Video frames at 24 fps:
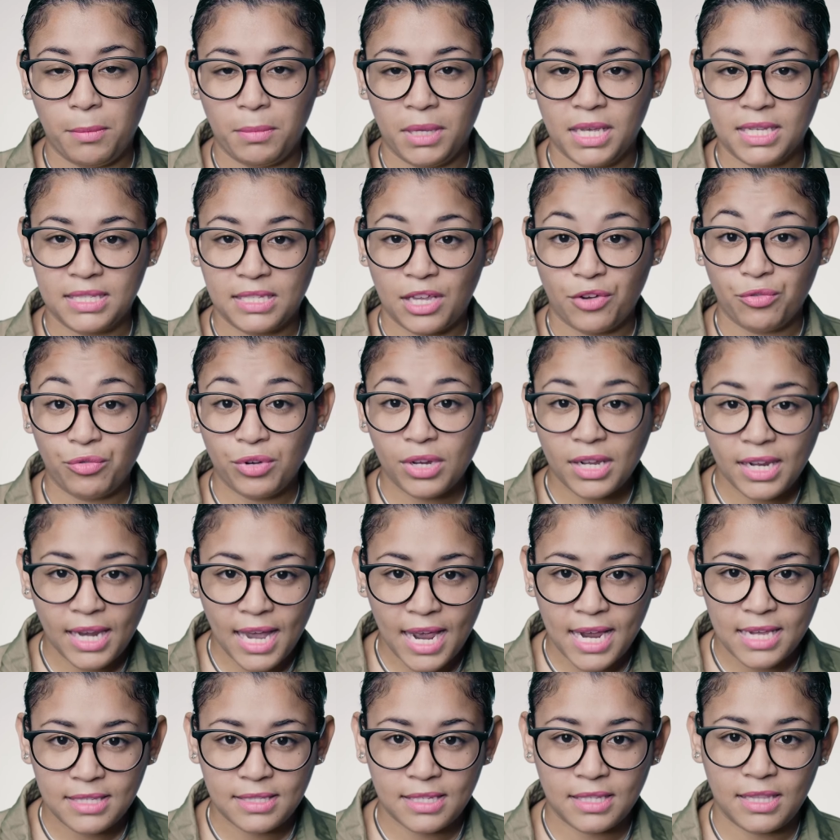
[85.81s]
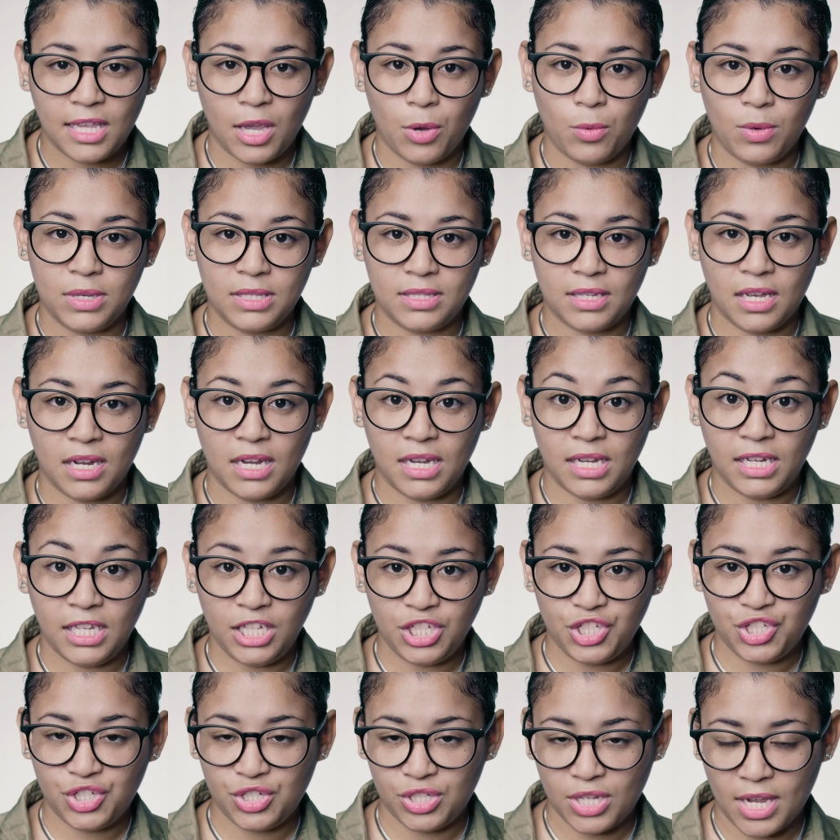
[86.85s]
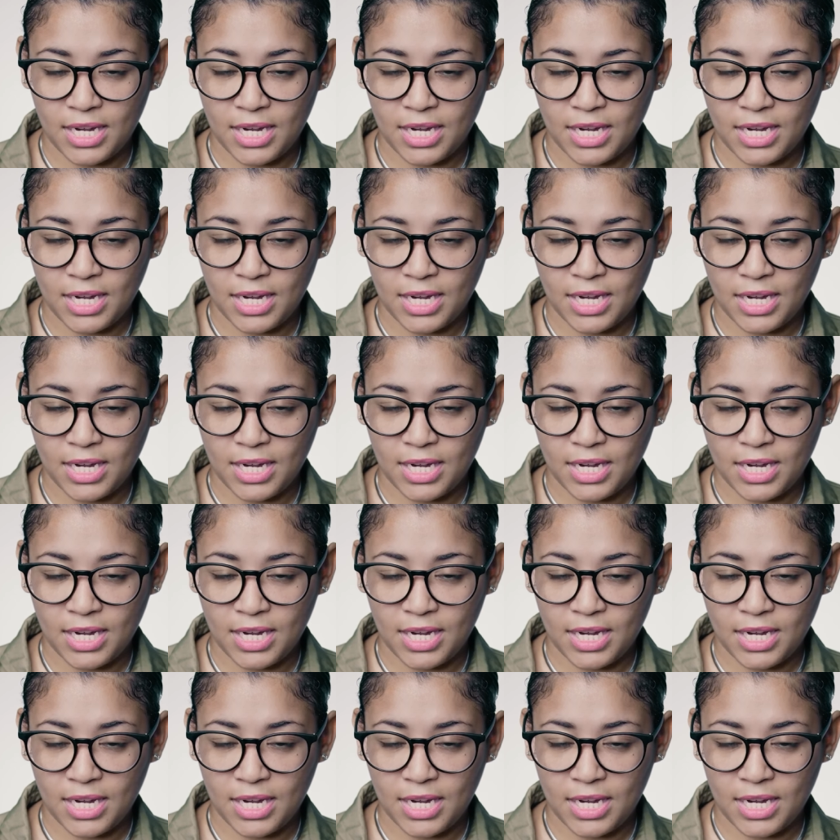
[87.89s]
because I realized that there was a niche